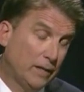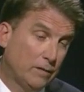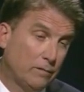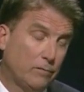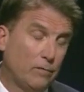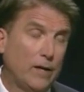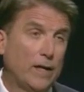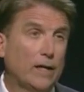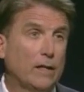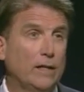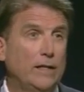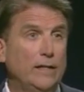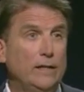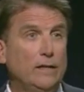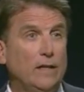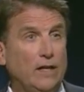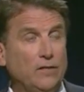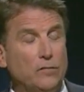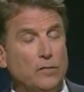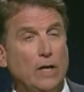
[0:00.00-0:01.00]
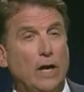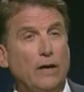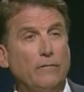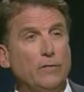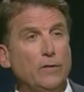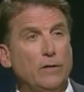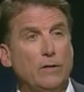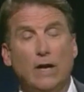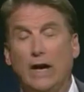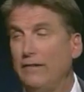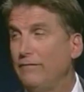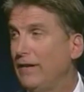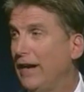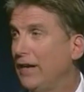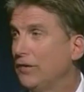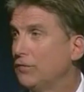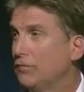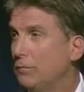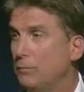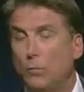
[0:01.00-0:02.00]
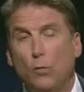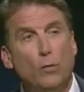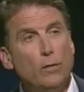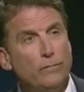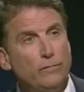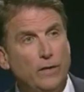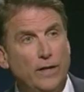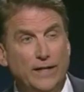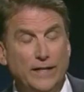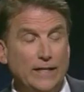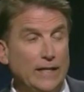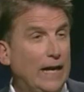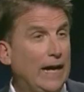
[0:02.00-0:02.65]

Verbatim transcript: And frankly, as governor, I've asked for more funding.